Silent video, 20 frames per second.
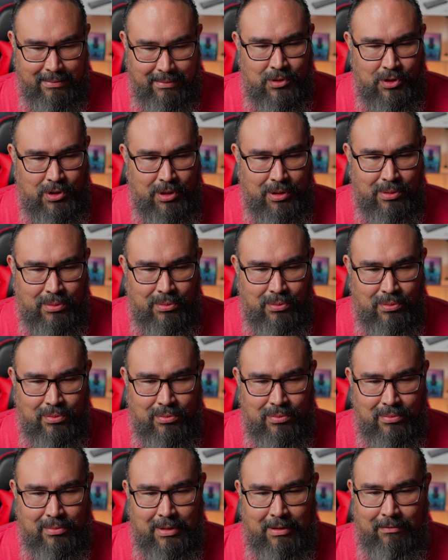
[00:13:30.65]
So
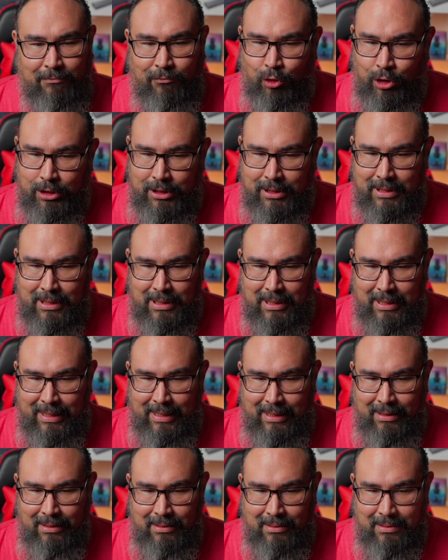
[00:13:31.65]

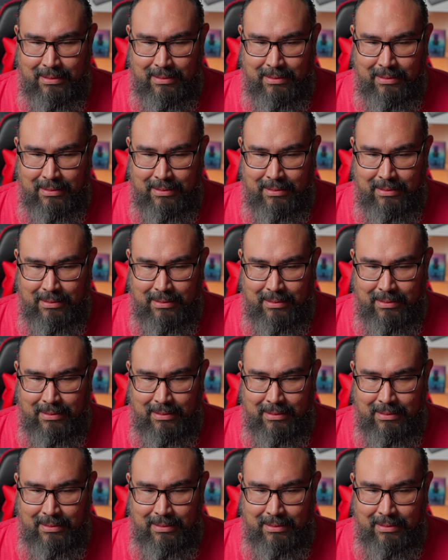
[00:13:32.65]
unfortunately,